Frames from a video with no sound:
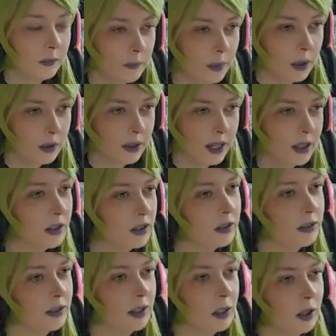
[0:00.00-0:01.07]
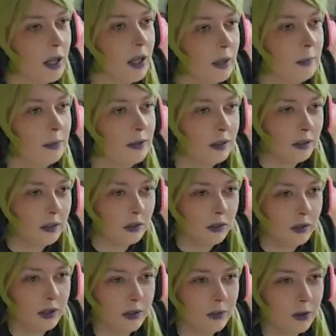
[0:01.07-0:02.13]
My reactions are
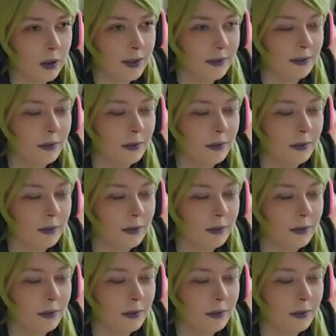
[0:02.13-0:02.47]
absolutely crap.